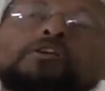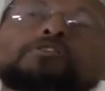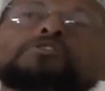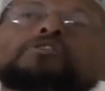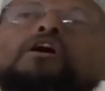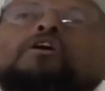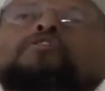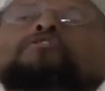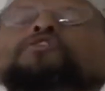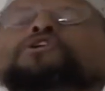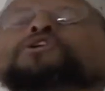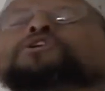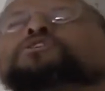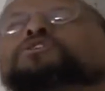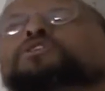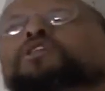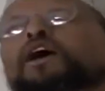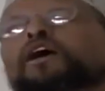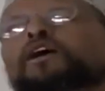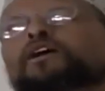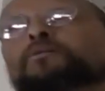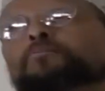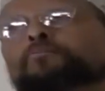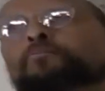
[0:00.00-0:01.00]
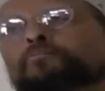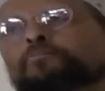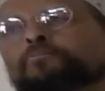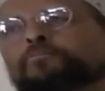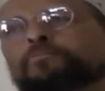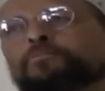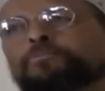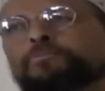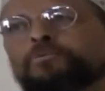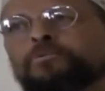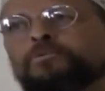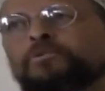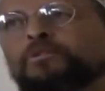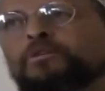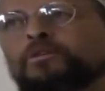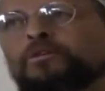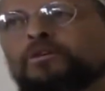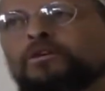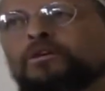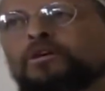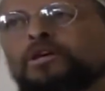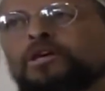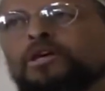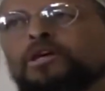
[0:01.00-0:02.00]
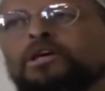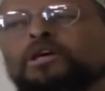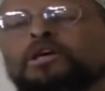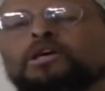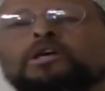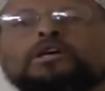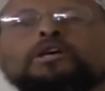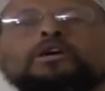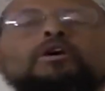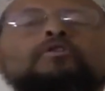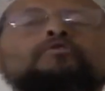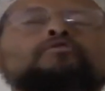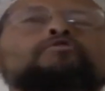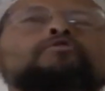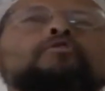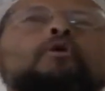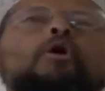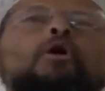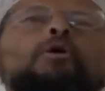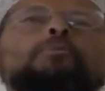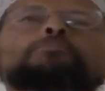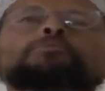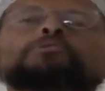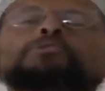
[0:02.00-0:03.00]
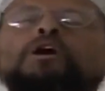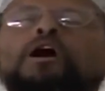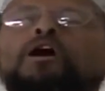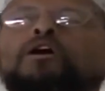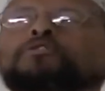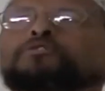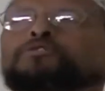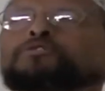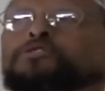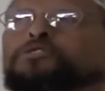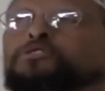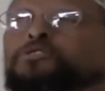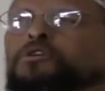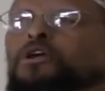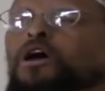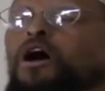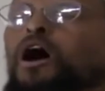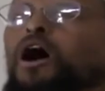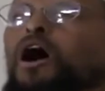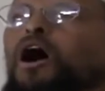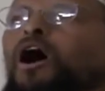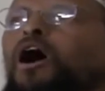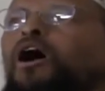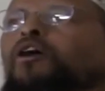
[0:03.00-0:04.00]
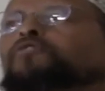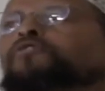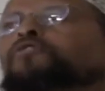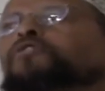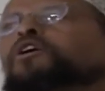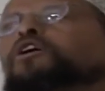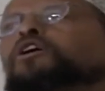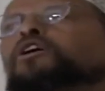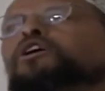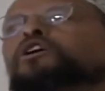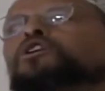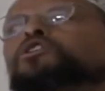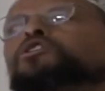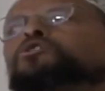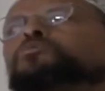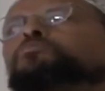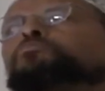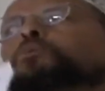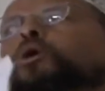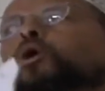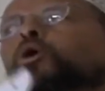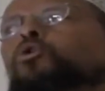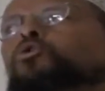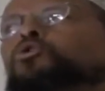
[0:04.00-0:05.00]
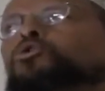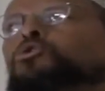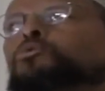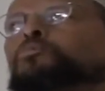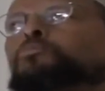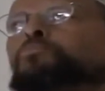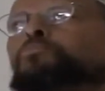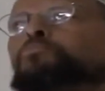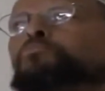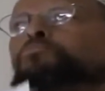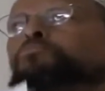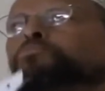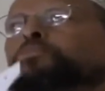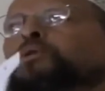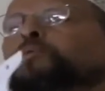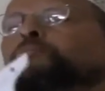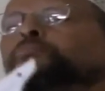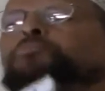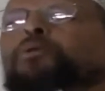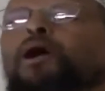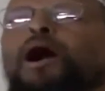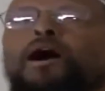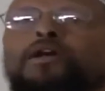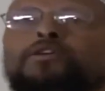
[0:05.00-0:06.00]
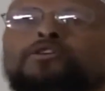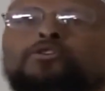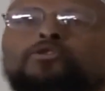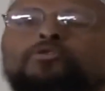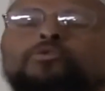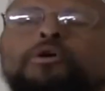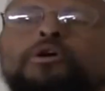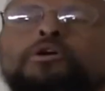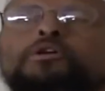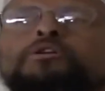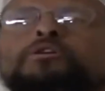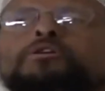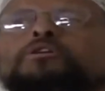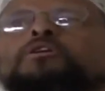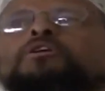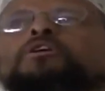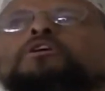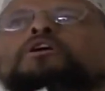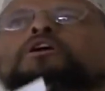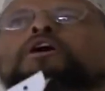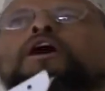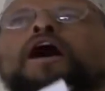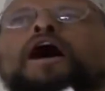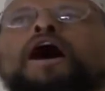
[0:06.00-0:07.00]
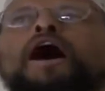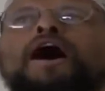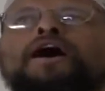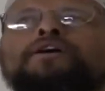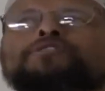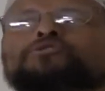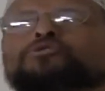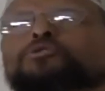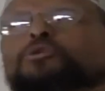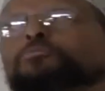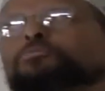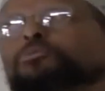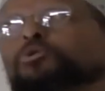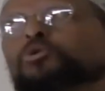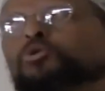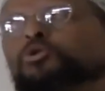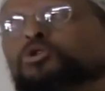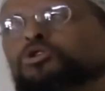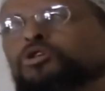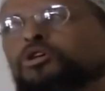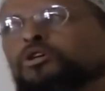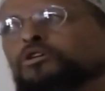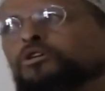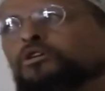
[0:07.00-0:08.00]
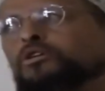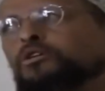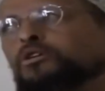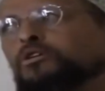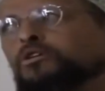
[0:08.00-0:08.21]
us of his name, he informs us of his most preponderant attribution.